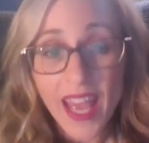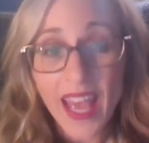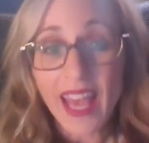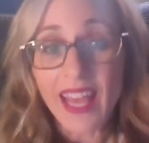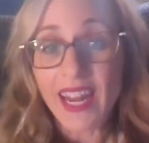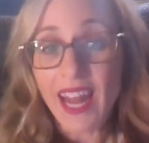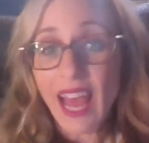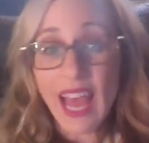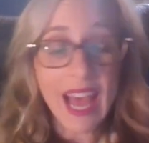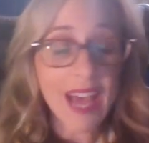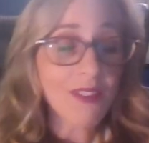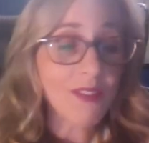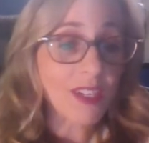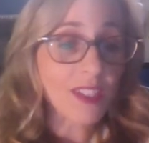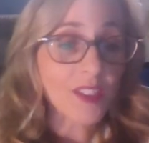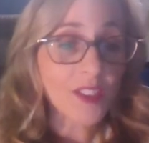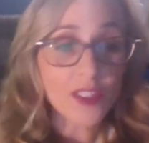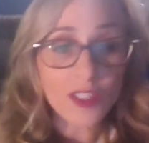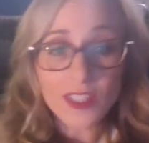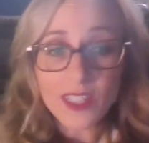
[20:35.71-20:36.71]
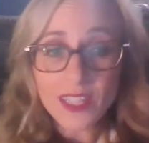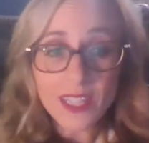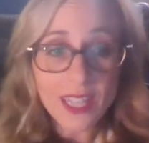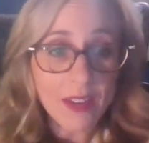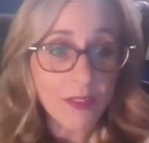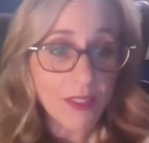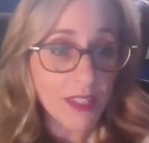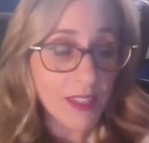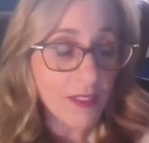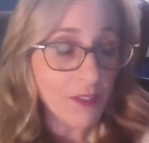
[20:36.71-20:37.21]
and have a certain
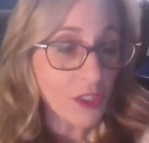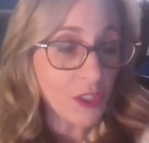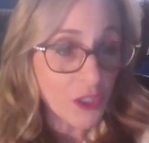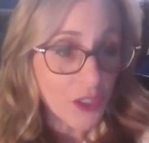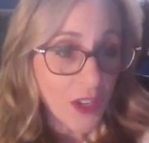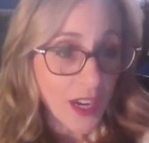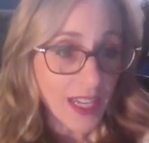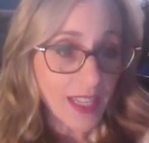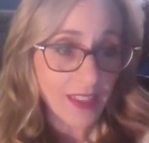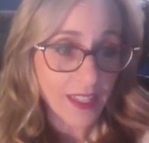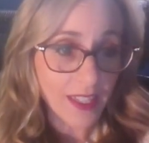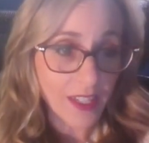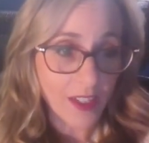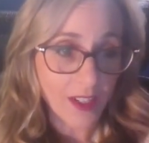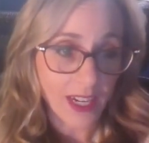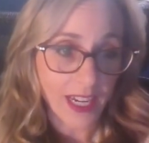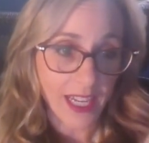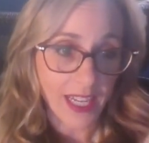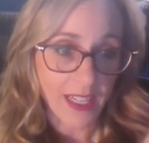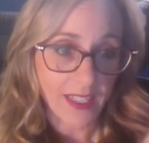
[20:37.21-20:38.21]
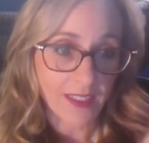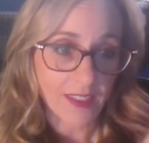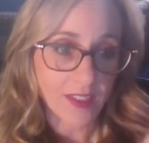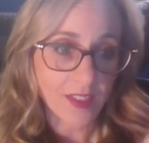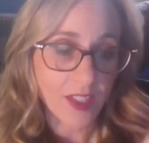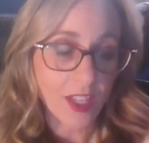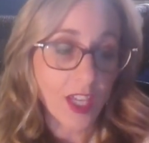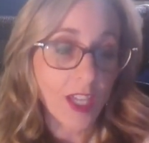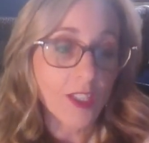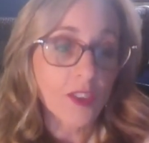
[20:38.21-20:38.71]
level of strength in your
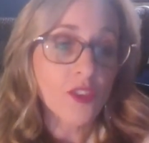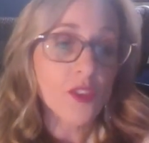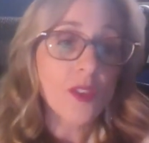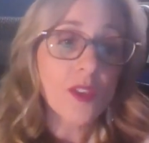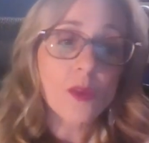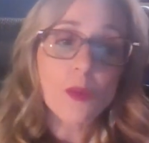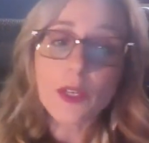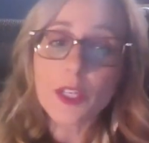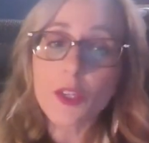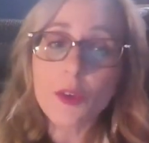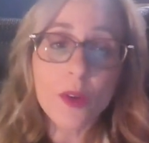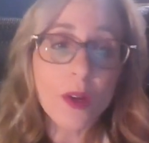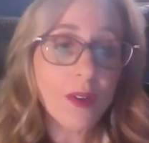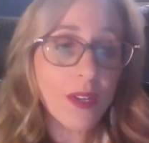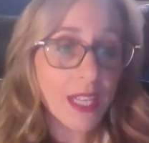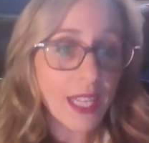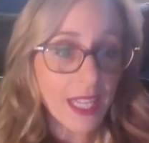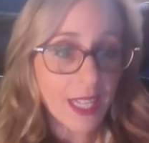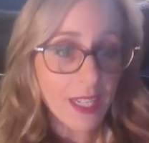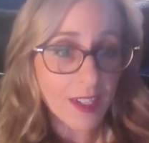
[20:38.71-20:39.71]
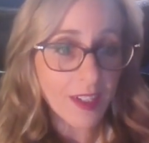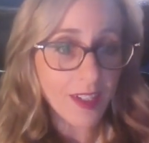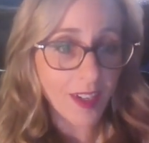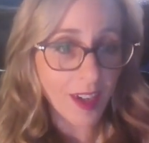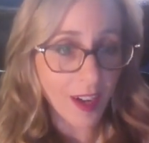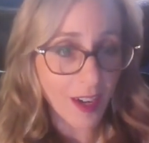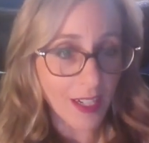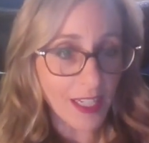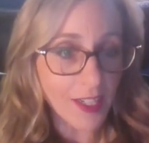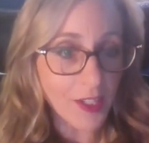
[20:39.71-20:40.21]
hands so that when you go to
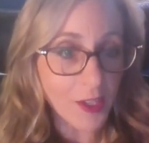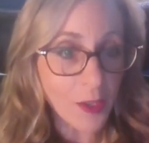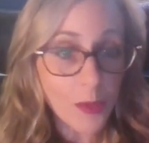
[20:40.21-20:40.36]
kindergarten,